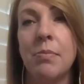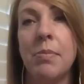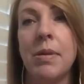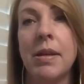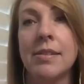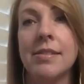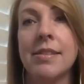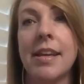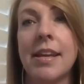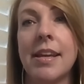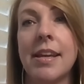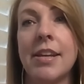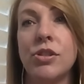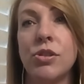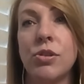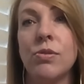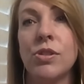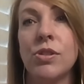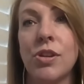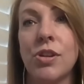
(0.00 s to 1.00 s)
because they
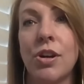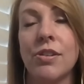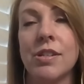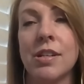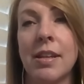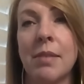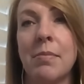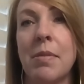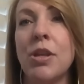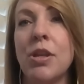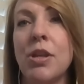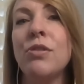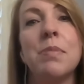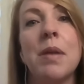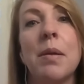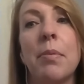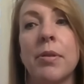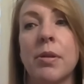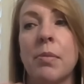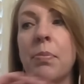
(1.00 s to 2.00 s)
do start to limit
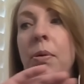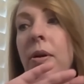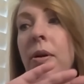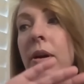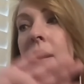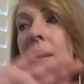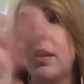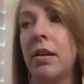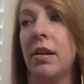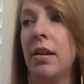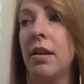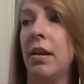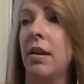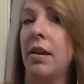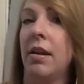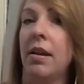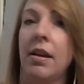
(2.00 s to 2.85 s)
you used to be able to put